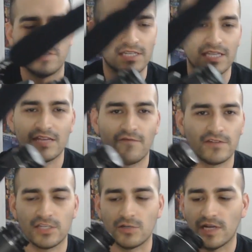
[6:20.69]
just in
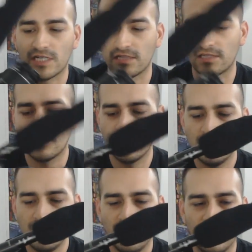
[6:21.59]
different situations,
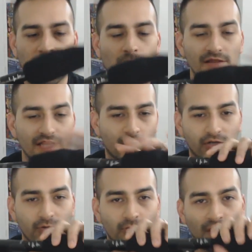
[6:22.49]
and how all this
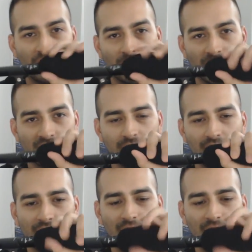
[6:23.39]
works with the windscreen.